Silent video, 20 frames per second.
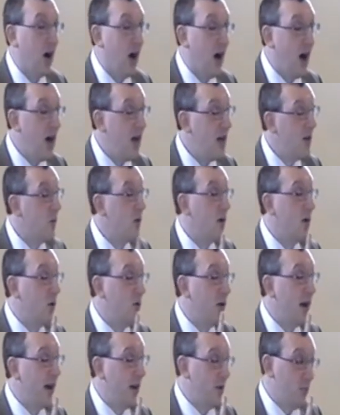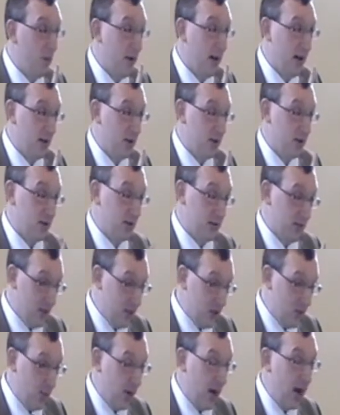I will recompense.
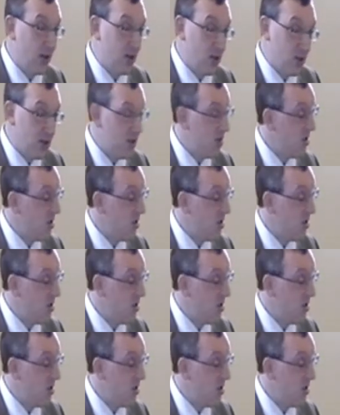This passage